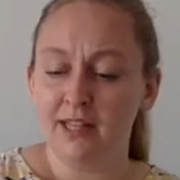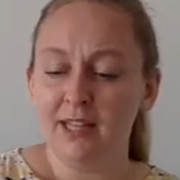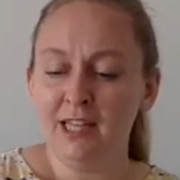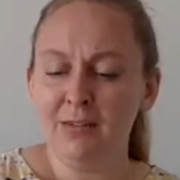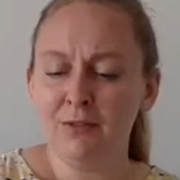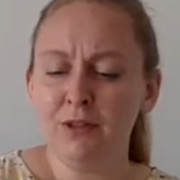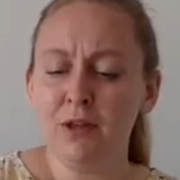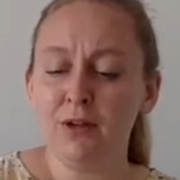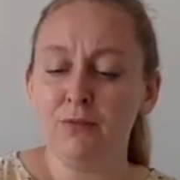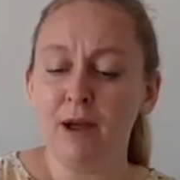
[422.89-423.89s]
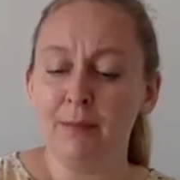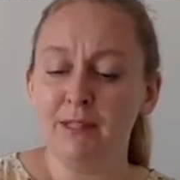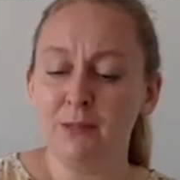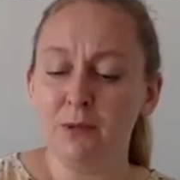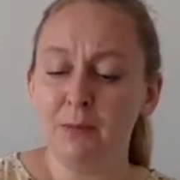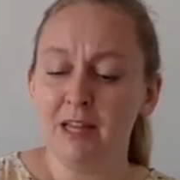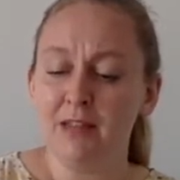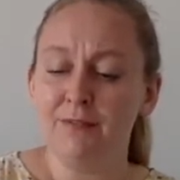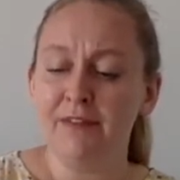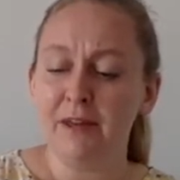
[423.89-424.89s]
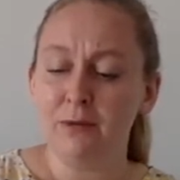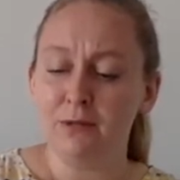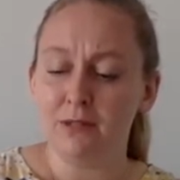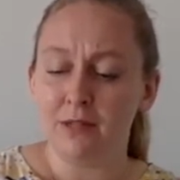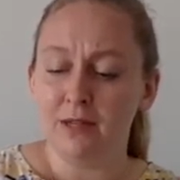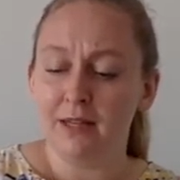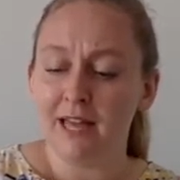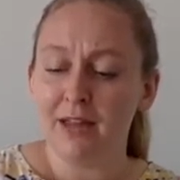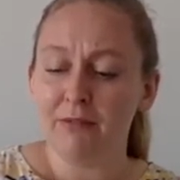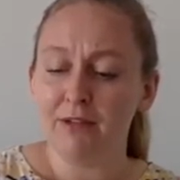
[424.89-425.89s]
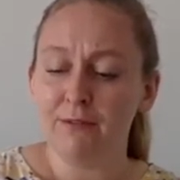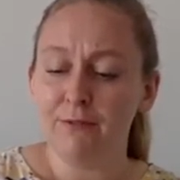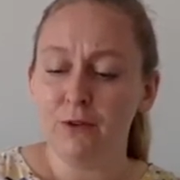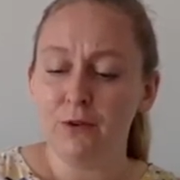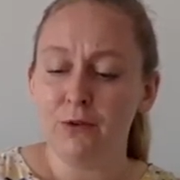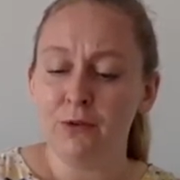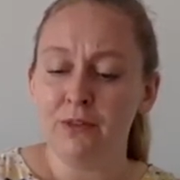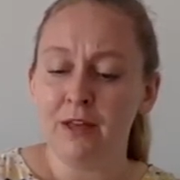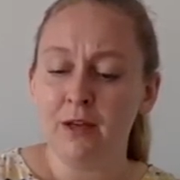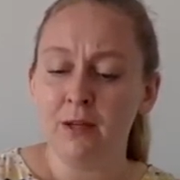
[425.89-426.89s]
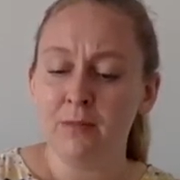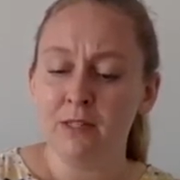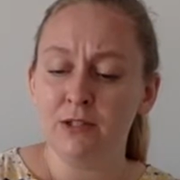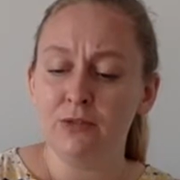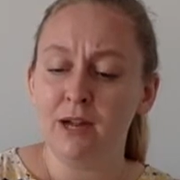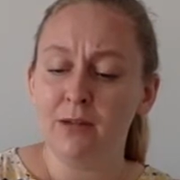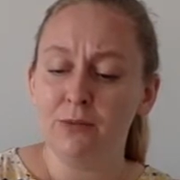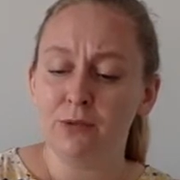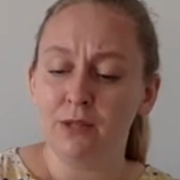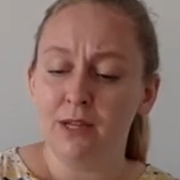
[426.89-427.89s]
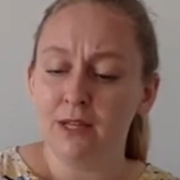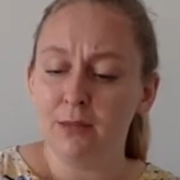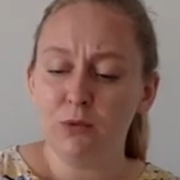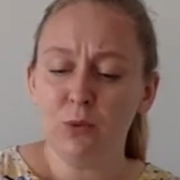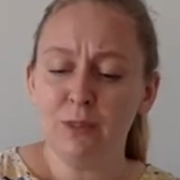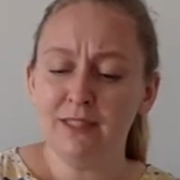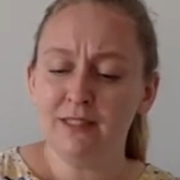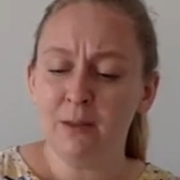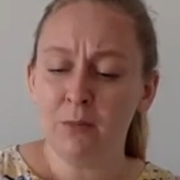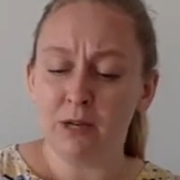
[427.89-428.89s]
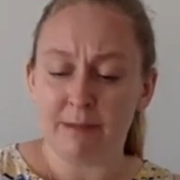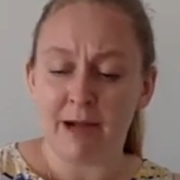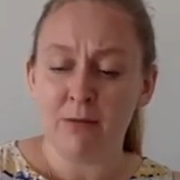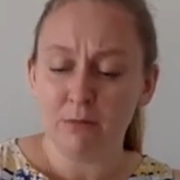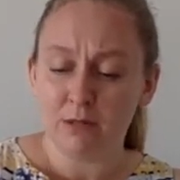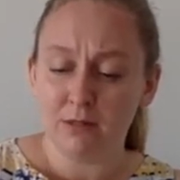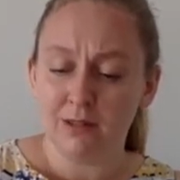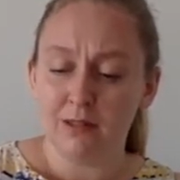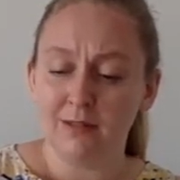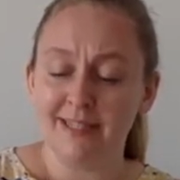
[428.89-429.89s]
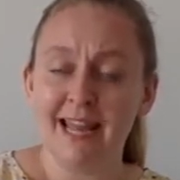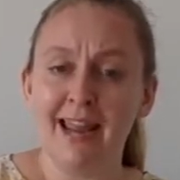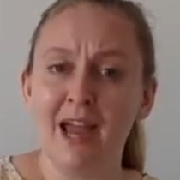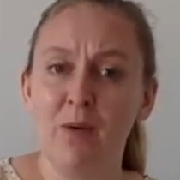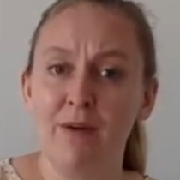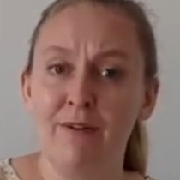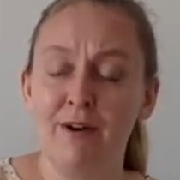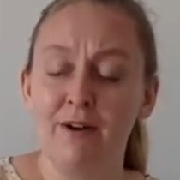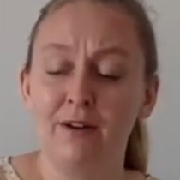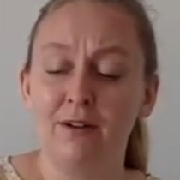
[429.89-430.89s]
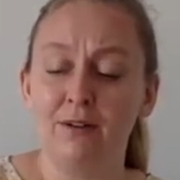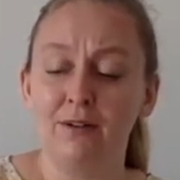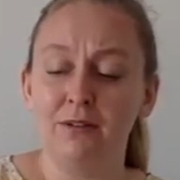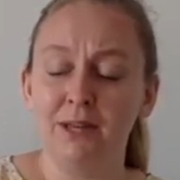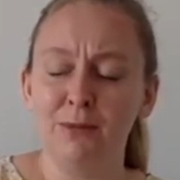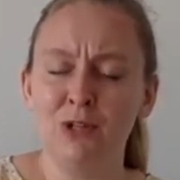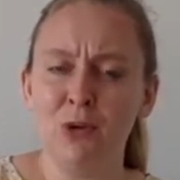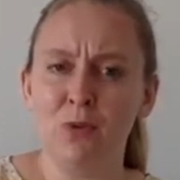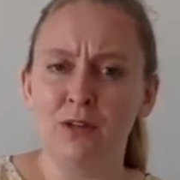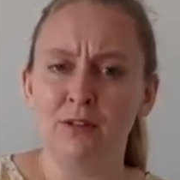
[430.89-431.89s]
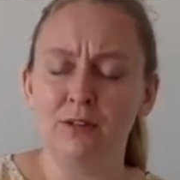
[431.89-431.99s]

Even though rabbits would be in the fields, gathering food or in their homes underground, there was always someone about. Today, however, there was no one.